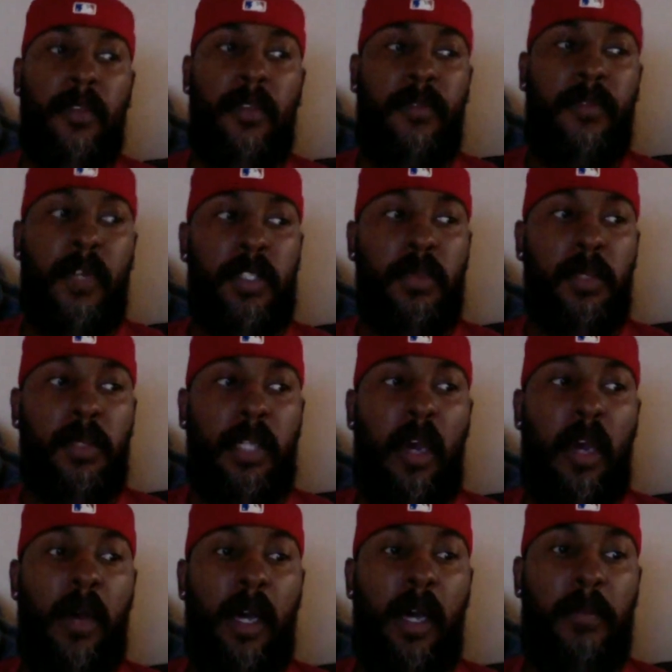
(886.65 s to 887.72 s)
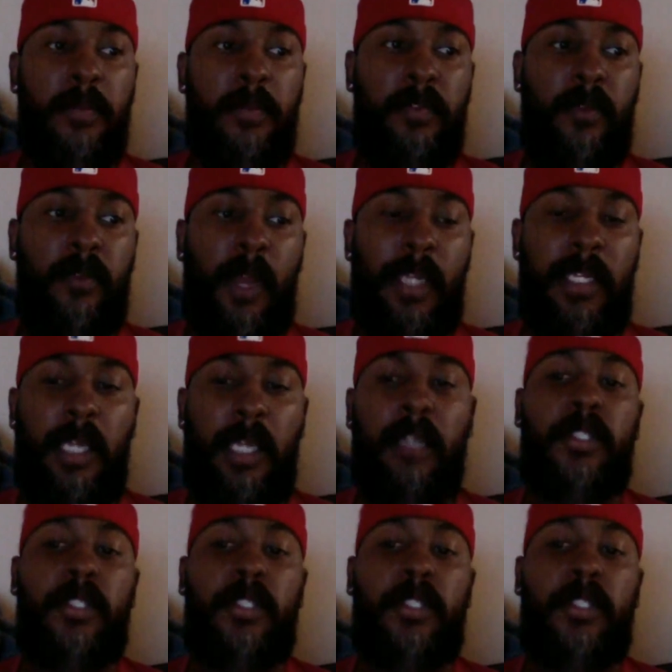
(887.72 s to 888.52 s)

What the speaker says: first one co-op right now,